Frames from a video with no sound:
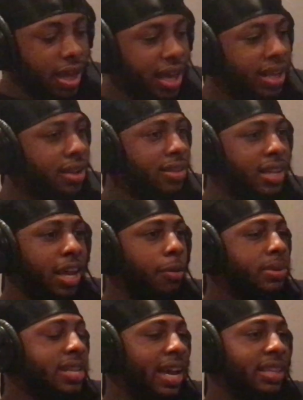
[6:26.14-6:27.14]
It
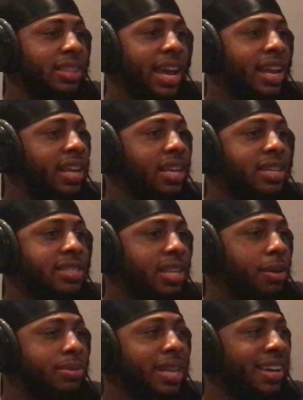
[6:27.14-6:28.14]
was like late in
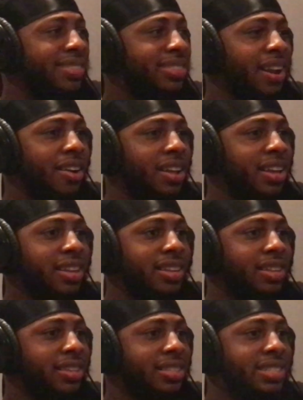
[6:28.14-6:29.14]
he was like
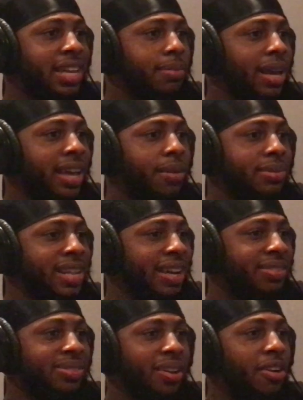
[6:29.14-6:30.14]
30, it seemed like he was
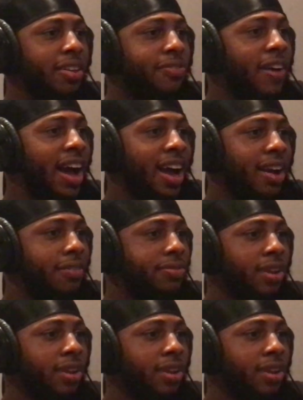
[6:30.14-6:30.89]
like 35,